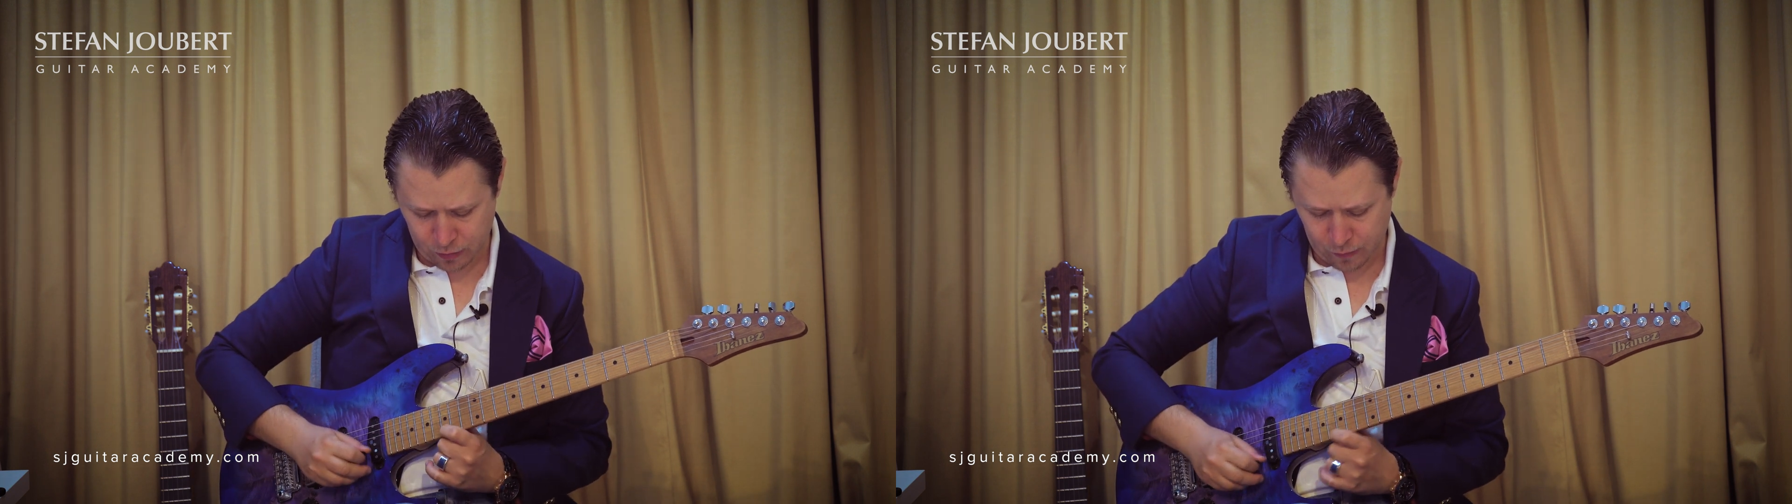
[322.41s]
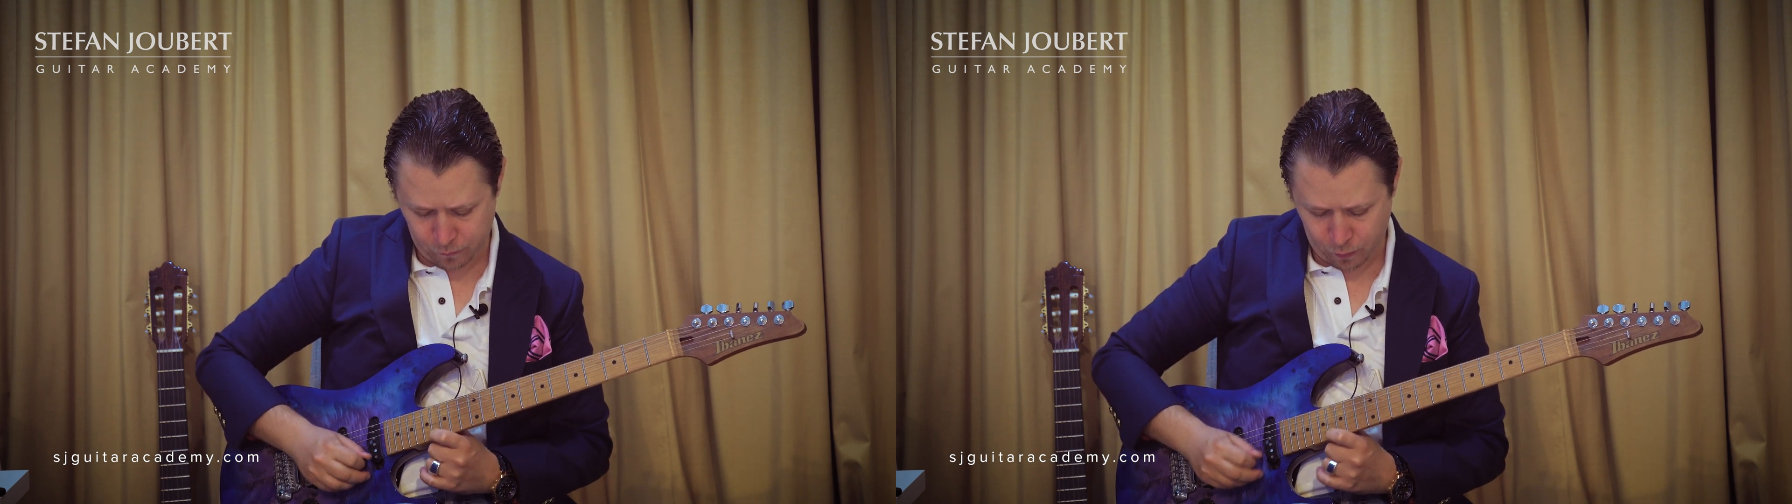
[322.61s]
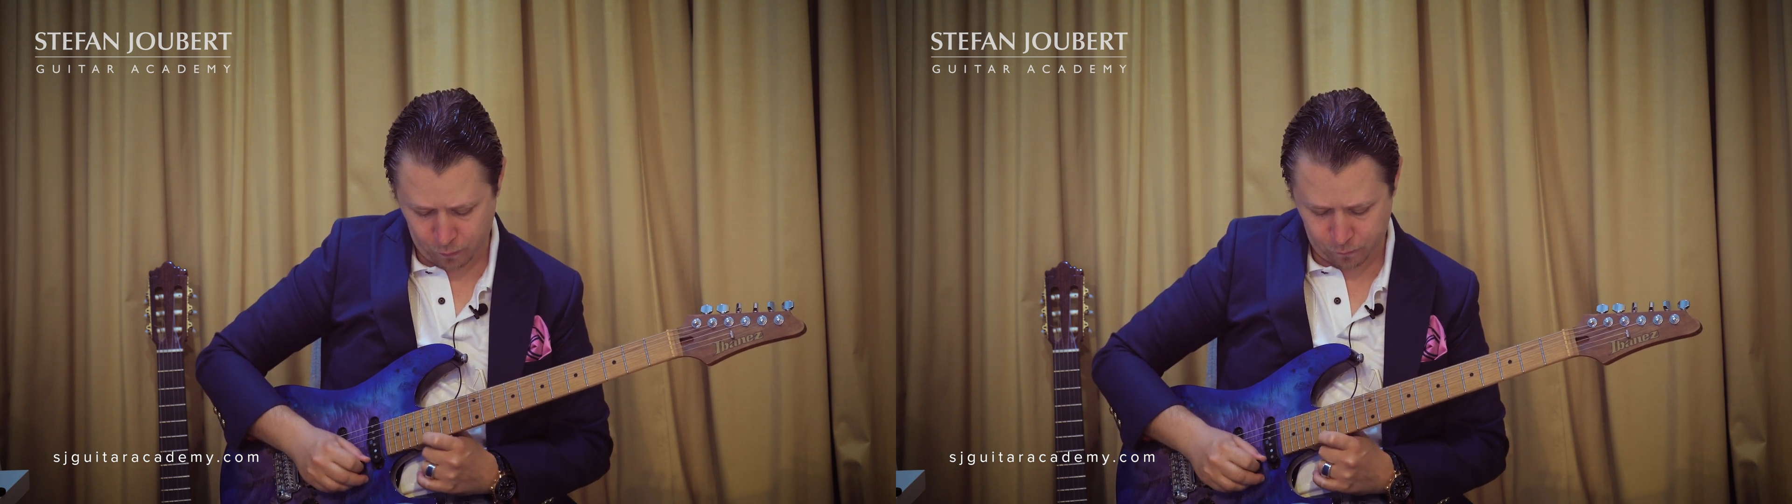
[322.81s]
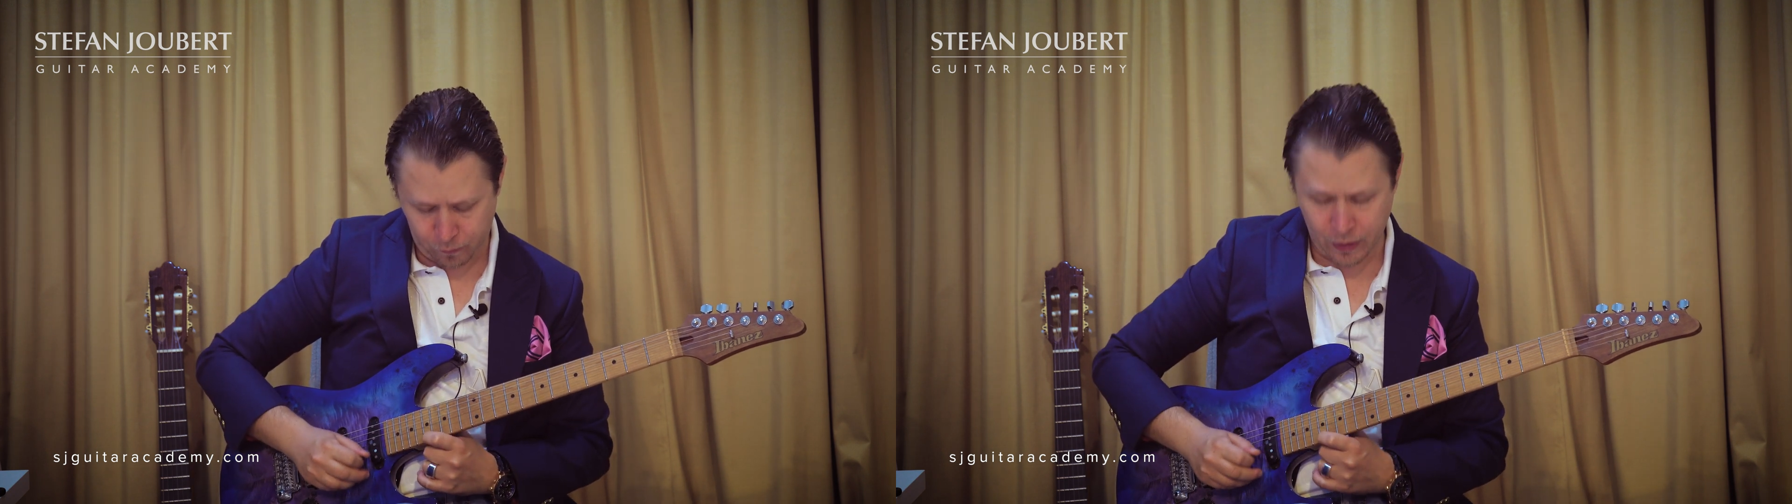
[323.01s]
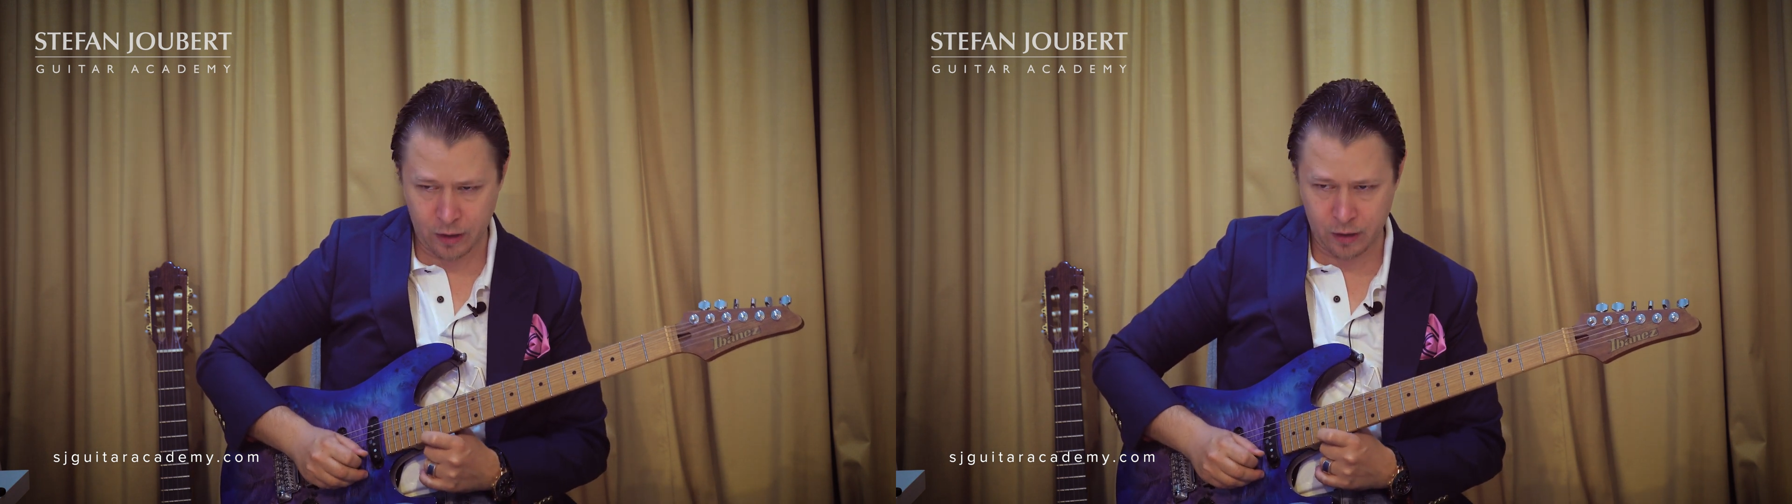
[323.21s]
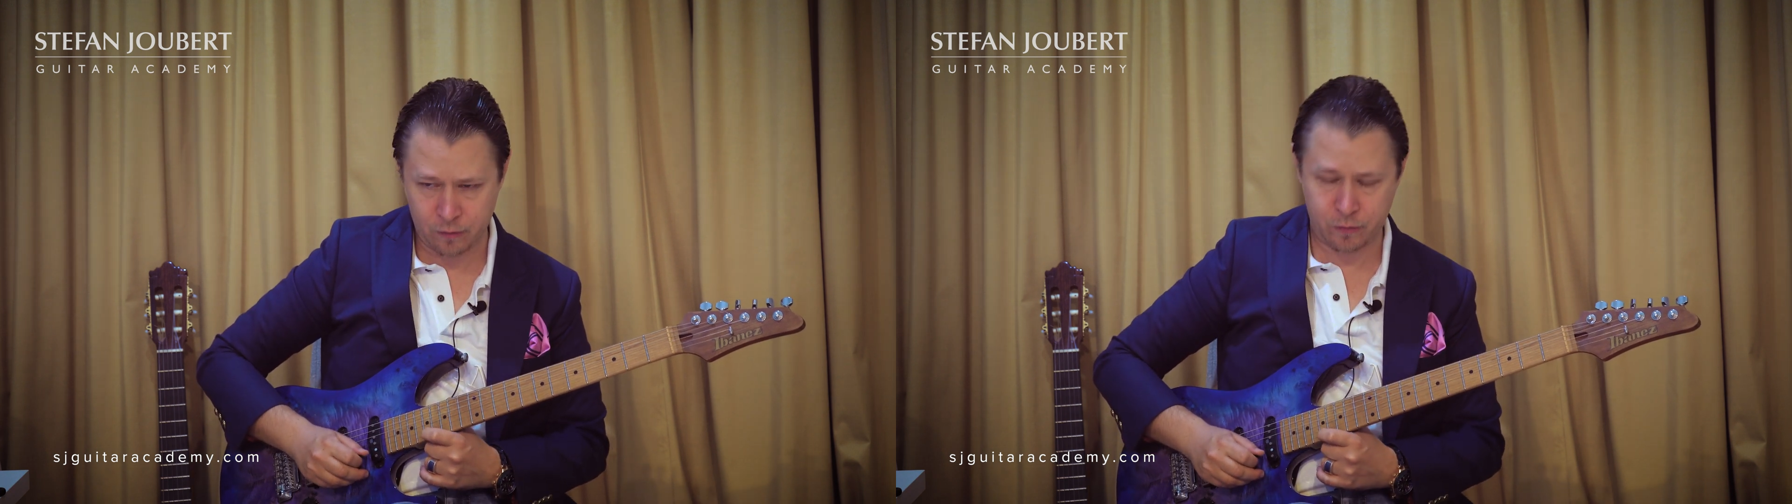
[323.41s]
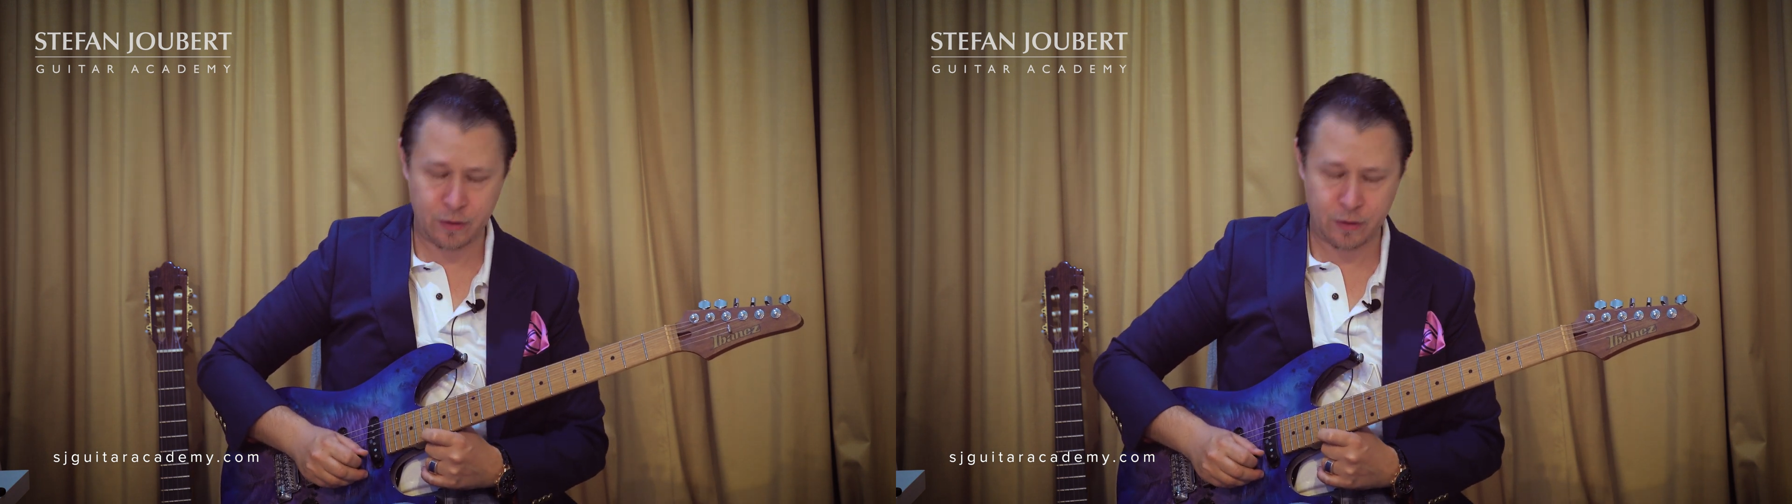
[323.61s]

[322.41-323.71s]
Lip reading: 3, 4, 5.